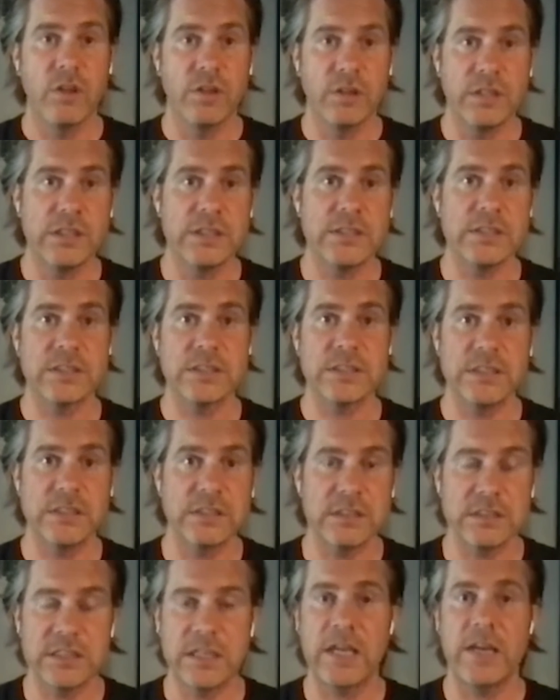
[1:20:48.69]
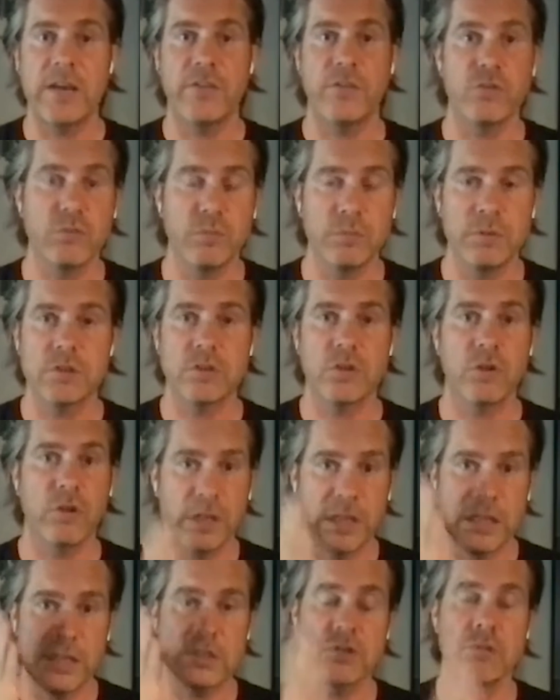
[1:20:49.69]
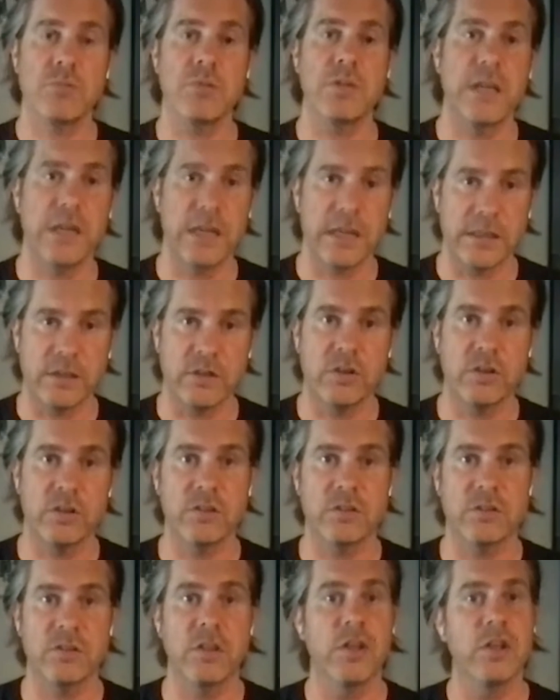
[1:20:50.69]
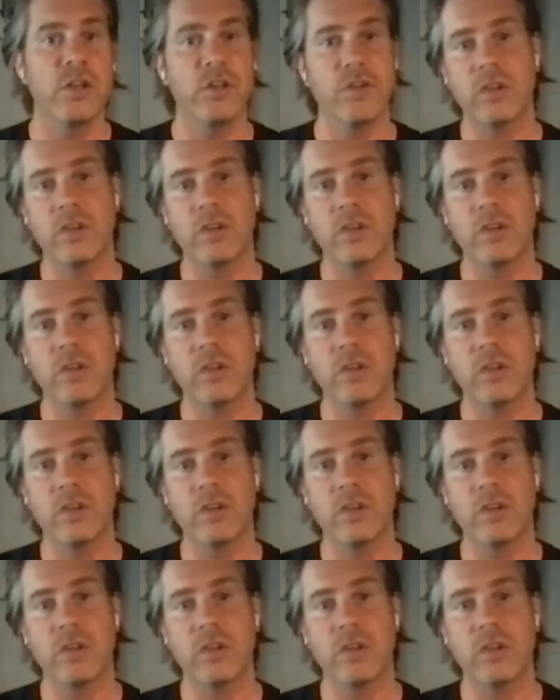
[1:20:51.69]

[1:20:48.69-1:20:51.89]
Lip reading: These scenes have to be told. It has to be hard cuts.